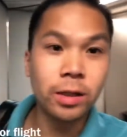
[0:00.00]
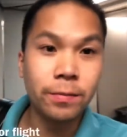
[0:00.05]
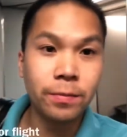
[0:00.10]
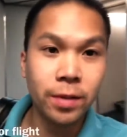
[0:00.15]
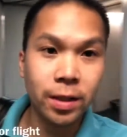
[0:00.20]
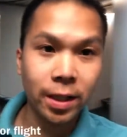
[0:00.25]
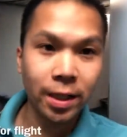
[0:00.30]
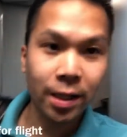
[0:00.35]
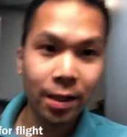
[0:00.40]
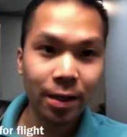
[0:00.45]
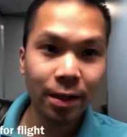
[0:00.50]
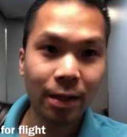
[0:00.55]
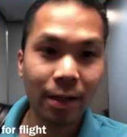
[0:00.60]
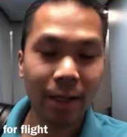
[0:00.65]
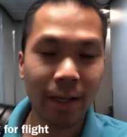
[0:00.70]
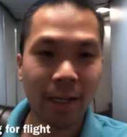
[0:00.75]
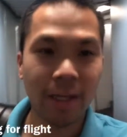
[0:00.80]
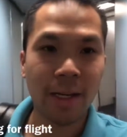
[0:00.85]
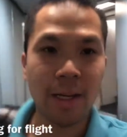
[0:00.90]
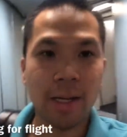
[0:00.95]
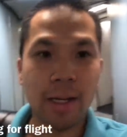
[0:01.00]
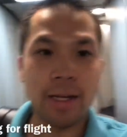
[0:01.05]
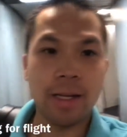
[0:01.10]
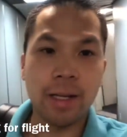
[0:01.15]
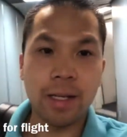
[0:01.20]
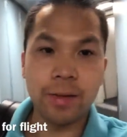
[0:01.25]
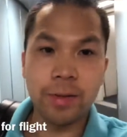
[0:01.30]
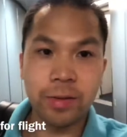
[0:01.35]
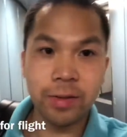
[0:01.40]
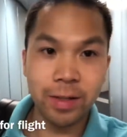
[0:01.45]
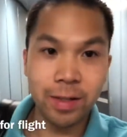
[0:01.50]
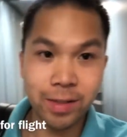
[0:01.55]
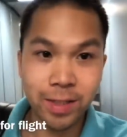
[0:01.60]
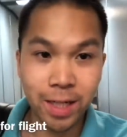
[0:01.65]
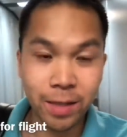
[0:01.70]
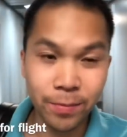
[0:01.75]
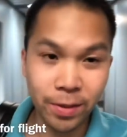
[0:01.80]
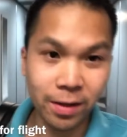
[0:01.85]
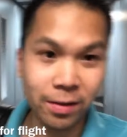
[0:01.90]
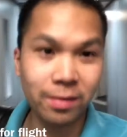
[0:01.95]
the plane, and it's going to
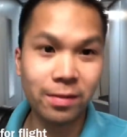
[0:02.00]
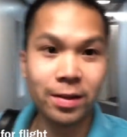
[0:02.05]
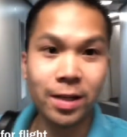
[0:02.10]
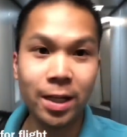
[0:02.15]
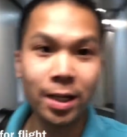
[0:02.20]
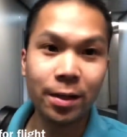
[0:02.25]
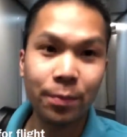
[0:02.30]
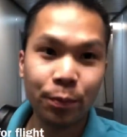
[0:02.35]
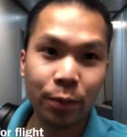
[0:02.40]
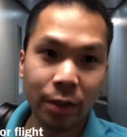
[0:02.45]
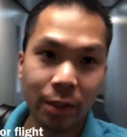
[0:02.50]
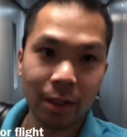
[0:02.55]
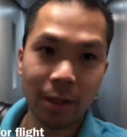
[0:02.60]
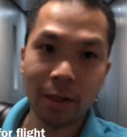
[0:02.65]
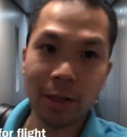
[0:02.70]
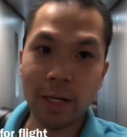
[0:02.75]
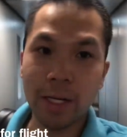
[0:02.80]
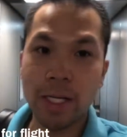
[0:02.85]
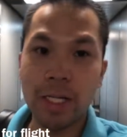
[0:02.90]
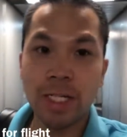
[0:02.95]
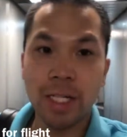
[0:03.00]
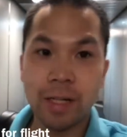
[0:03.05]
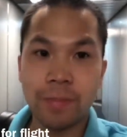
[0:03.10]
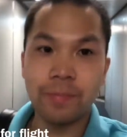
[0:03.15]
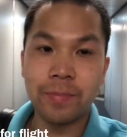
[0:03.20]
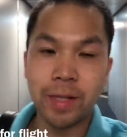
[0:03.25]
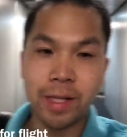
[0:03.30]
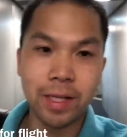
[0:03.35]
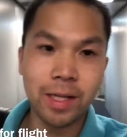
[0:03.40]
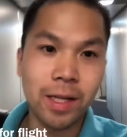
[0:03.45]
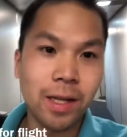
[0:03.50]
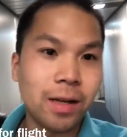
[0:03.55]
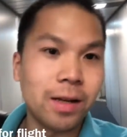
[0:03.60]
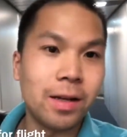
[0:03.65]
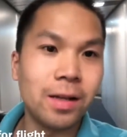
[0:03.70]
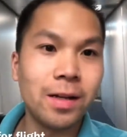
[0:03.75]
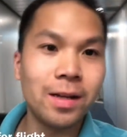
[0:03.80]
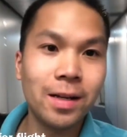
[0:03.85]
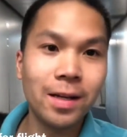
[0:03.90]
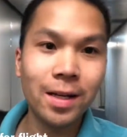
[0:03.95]
take my seat, put the luggage up, and
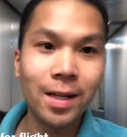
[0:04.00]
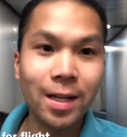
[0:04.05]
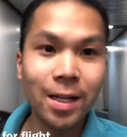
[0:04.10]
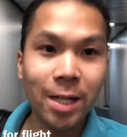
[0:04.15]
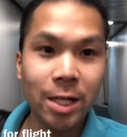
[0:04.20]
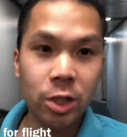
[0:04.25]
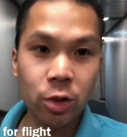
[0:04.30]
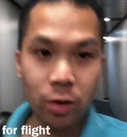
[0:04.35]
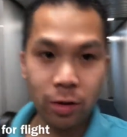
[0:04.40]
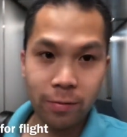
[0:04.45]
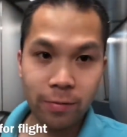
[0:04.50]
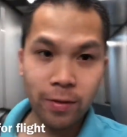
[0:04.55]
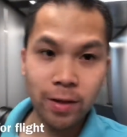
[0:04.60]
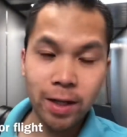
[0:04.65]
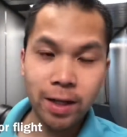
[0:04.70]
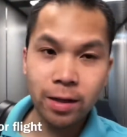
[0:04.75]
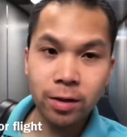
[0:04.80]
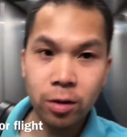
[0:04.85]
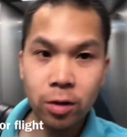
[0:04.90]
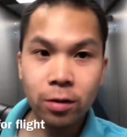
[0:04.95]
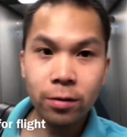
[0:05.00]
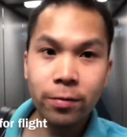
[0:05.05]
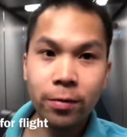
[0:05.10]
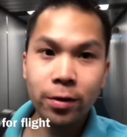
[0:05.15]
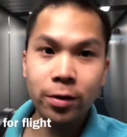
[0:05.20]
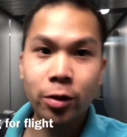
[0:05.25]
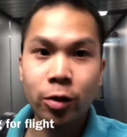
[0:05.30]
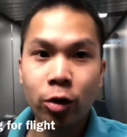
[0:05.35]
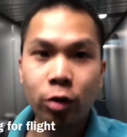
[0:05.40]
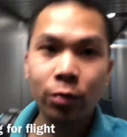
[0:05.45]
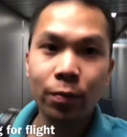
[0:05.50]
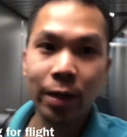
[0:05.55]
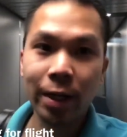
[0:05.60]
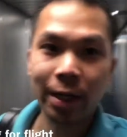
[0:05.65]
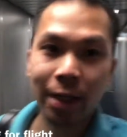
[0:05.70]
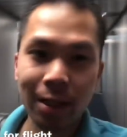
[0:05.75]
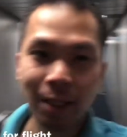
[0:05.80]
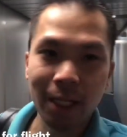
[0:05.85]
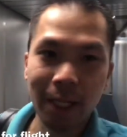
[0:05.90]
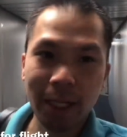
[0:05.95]
short flight over to my
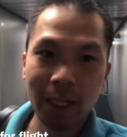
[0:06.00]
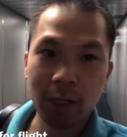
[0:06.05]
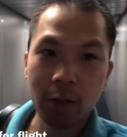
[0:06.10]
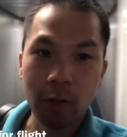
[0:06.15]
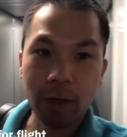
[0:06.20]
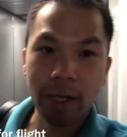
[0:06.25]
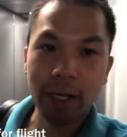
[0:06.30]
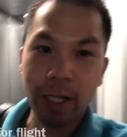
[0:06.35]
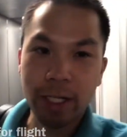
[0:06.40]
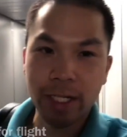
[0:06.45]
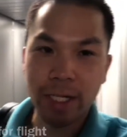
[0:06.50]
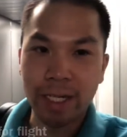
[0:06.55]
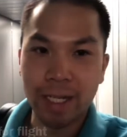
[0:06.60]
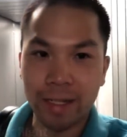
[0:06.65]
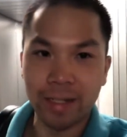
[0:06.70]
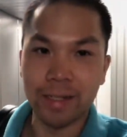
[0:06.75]
client location.